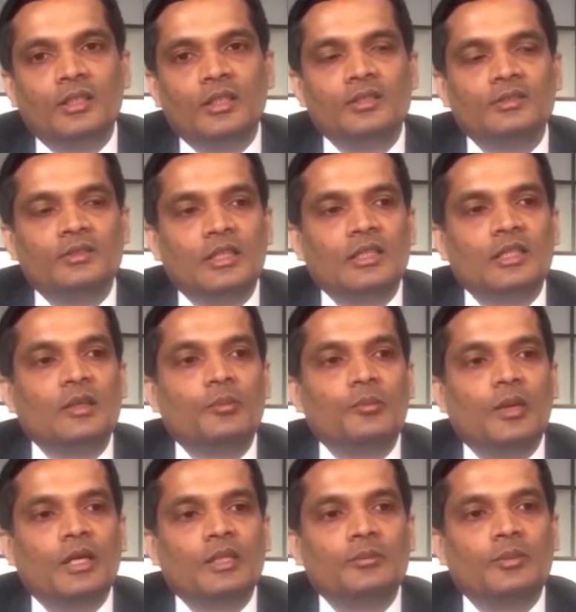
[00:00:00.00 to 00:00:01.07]
three months is
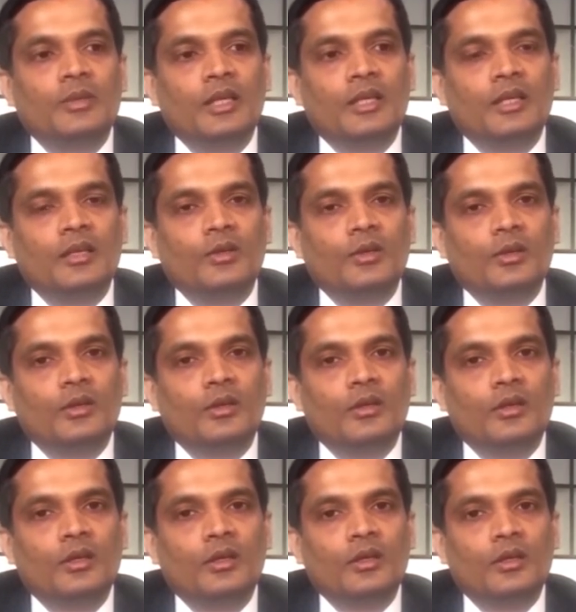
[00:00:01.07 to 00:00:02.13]
the cutoff for nature
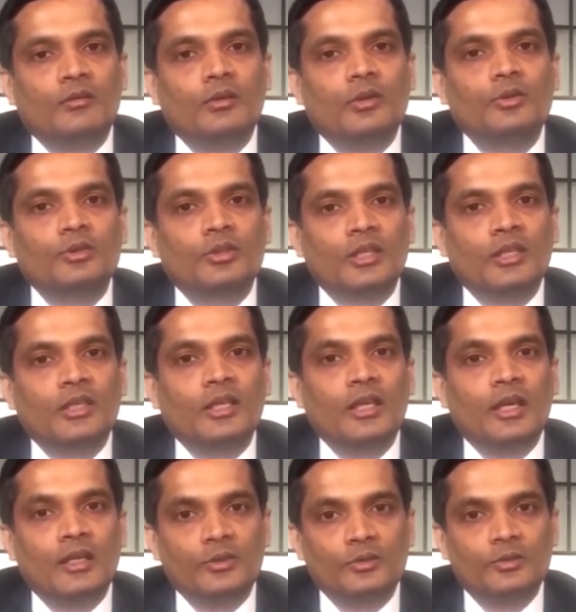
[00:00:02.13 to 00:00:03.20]
to heal, and if body
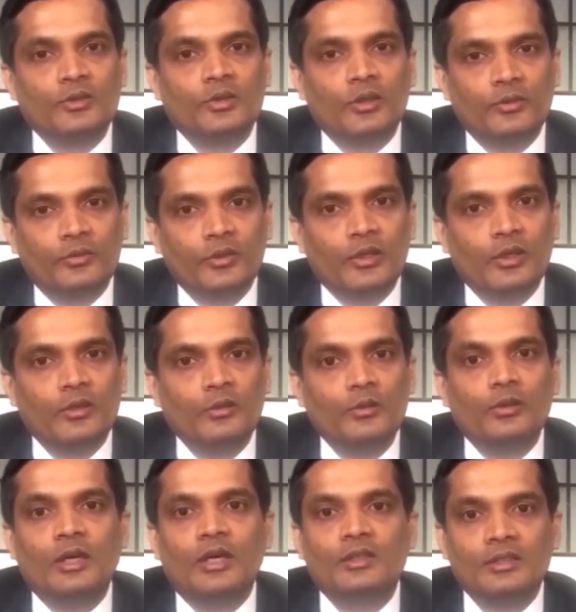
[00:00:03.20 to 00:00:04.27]
has not healed, I
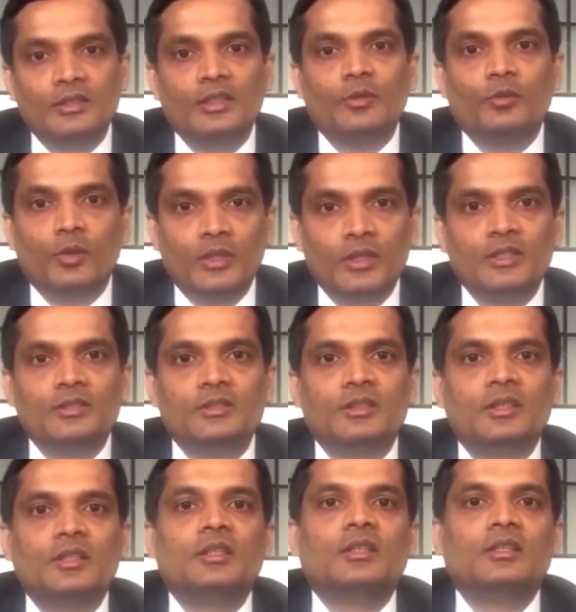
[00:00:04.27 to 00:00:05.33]
guess you have to
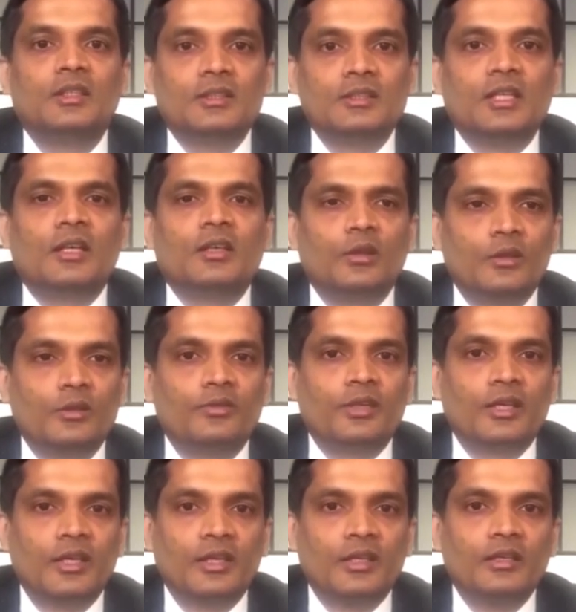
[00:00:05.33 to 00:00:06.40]
resort to
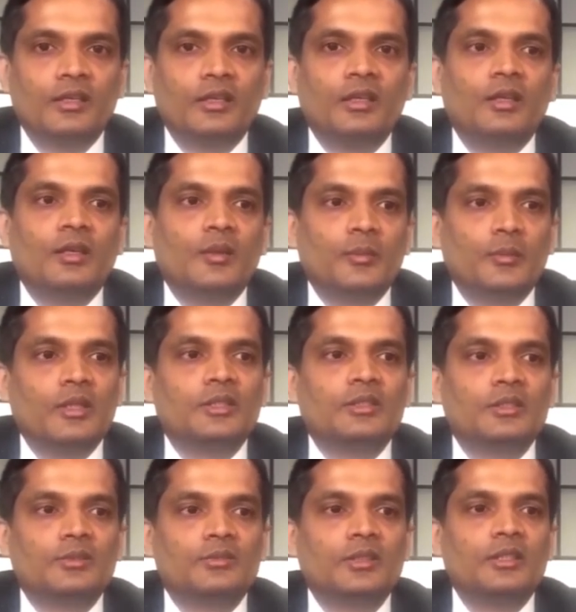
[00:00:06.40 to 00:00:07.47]
surgical in,
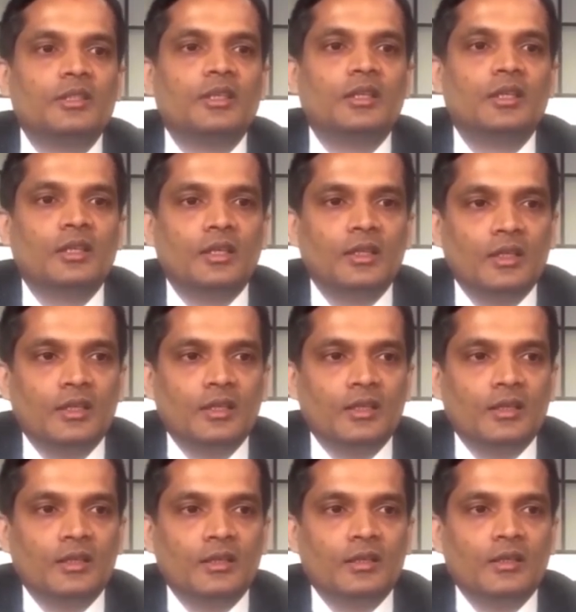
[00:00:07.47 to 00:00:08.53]
uh,
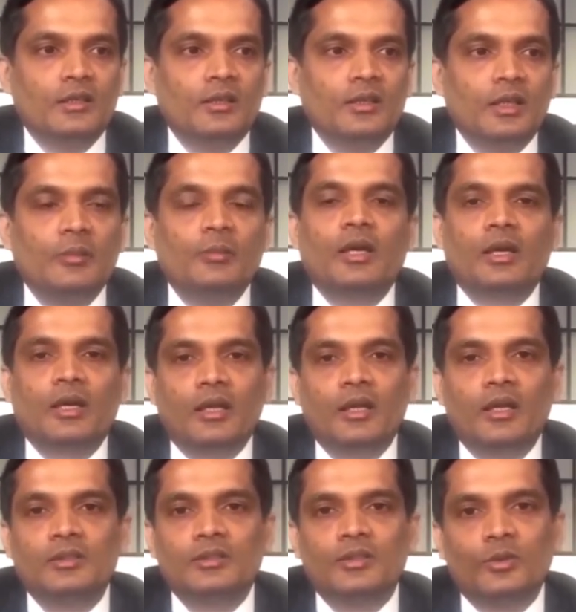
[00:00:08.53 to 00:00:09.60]
intervention. And I have
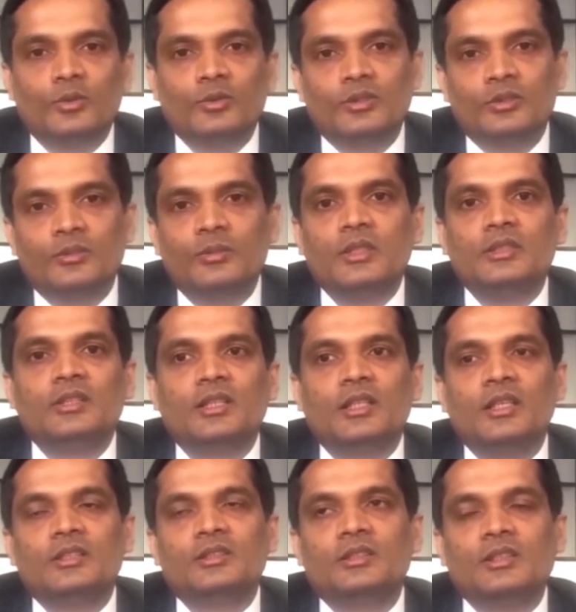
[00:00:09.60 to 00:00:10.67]
talked
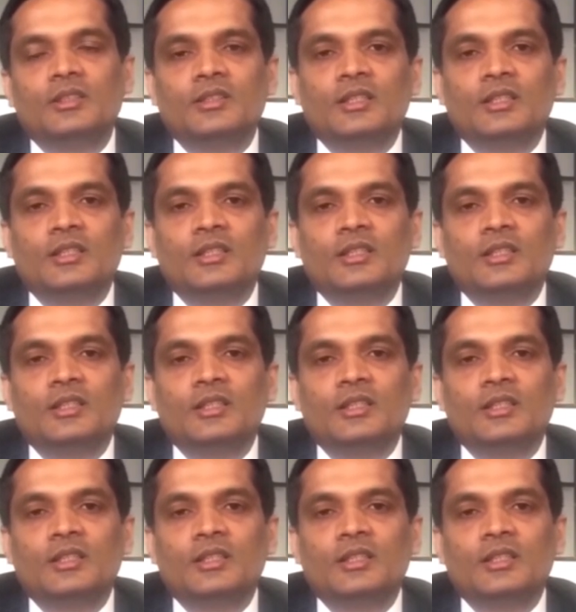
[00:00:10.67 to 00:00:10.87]
about